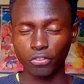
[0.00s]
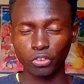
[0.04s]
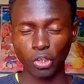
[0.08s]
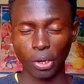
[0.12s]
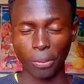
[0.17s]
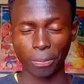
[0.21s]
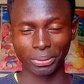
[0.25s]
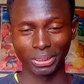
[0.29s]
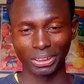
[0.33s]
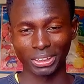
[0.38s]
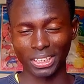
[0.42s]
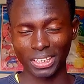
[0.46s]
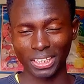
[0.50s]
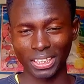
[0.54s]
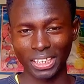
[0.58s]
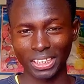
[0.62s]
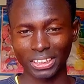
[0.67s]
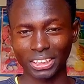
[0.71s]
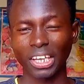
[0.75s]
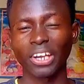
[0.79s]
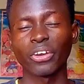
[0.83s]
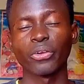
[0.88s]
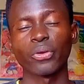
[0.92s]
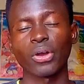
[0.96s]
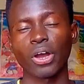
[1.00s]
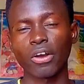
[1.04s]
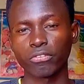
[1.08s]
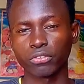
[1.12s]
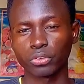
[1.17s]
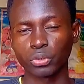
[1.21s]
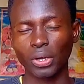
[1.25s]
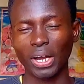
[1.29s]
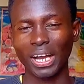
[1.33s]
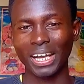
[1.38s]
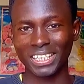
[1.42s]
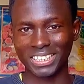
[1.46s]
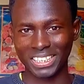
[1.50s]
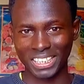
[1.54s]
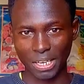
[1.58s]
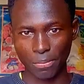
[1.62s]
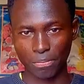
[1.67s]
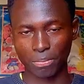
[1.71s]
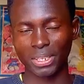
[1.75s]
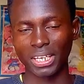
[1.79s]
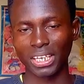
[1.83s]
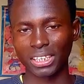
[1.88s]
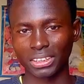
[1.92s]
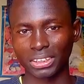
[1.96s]
to appreciate that, and you have to
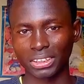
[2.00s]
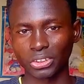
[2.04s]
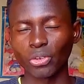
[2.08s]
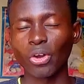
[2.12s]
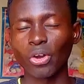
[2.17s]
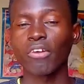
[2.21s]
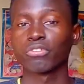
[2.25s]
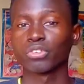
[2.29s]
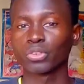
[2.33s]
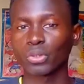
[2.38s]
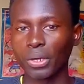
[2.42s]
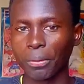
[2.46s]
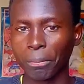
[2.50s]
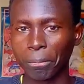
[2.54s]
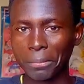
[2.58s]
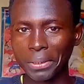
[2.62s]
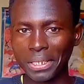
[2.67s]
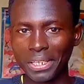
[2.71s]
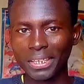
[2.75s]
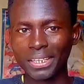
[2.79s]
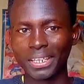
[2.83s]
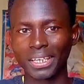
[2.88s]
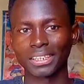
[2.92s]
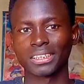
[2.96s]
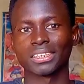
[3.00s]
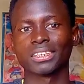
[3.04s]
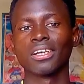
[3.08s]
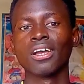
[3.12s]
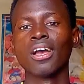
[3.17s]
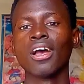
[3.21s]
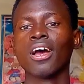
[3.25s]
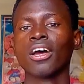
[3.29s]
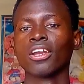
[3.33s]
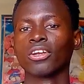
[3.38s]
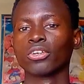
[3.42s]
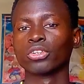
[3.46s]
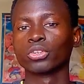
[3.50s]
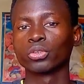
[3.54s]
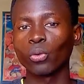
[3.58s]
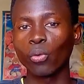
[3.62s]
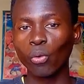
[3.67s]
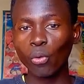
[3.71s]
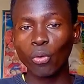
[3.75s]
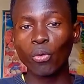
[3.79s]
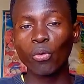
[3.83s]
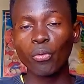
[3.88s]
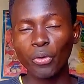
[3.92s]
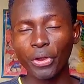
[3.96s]
accept that. You have to admit that not
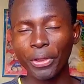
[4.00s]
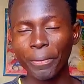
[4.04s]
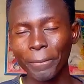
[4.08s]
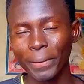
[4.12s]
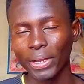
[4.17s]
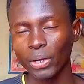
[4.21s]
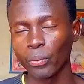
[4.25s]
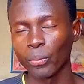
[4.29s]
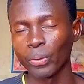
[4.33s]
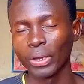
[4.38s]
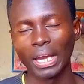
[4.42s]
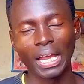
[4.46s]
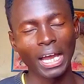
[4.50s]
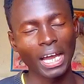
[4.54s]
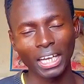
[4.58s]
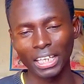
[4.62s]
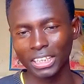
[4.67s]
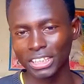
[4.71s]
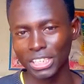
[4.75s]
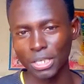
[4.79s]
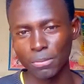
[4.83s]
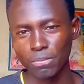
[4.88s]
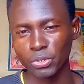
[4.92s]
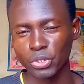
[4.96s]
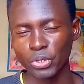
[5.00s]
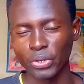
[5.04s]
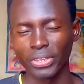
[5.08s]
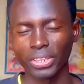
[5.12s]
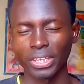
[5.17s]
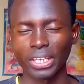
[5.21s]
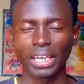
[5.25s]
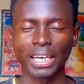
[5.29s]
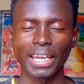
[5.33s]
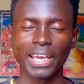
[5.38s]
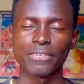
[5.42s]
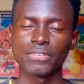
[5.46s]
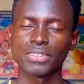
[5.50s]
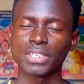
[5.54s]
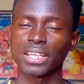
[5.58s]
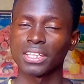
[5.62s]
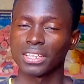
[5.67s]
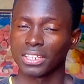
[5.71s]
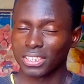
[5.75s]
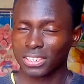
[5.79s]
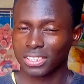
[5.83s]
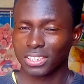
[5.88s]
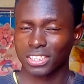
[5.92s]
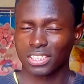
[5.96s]
all women will accept you in their lives,
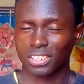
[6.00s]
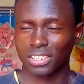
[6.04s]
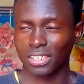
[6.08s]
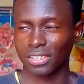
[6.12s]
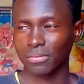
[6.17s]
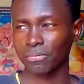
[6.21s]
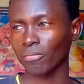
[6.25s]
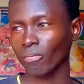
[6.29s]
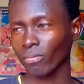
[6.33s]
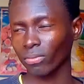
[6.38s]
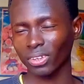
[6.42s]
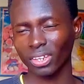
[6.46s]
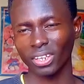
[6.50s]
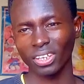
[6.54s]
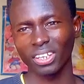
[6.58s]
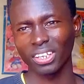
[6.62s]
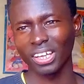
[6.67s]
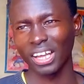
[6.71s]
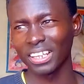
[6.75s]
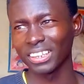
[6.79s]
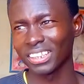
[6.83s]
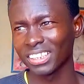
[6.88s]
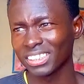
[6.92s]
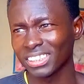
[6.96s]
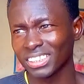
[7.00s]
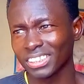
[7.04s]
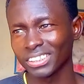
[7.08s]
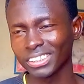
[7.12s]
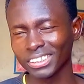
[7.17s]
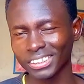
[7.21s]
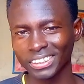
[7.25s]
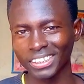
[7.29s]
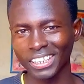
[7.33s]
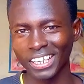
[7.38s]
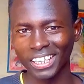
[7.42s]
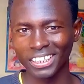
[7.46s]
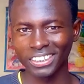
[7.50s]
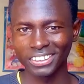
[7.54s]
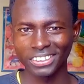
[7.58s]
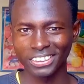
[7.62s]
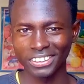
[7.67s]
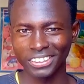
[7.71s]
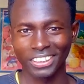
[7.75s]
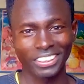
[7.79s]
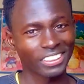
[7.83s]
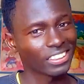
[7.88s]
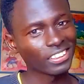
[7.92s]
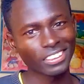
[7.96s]
and this is it,
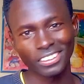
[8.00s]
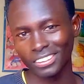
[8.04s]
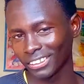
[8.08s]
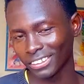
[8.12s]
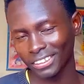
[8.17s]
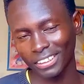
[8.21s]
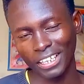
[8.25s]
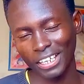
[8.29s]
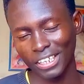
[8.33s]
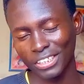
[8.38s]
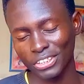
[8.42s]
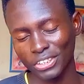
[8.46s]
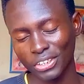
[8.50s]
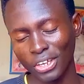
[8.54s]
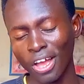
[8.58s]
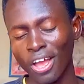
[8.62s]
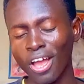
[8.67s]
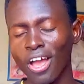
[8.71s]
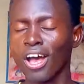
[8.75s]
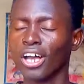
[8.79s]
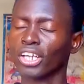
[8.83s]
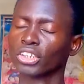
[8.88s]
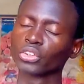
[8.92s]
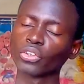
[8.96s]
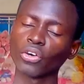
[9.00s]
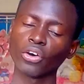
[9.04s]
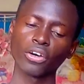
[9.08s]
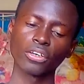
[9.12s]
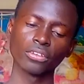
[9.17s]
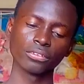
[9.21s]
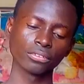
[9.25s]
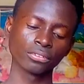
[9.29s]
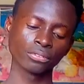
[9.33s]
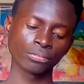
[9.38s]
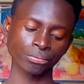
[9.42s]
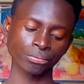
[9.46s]
guys. This is it, guys. So